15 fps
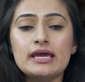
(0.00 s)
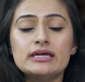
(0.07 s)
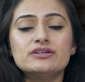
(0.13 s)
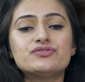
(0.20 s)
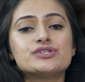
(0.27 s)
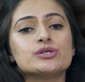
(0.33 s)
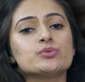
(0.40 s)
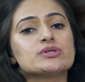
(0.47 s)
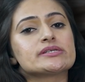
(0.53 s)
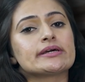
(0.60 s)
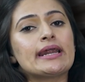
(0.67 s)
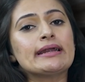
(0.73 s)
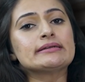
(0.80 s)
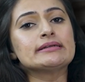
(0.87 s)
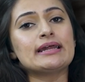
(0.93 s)
if she was
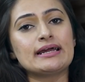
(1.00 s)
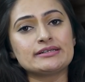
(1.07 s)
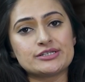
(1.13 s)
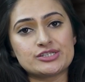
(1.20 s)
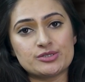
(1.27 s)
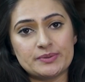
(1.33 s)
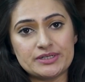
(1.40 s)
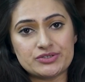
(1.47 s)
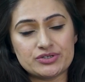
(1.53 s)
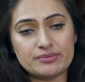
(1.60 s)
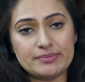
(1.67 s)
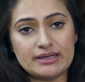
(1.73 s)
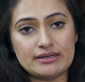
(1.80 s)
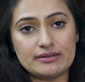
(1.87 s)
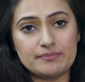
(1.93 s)
granted anticipatory
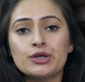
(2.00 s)
bail.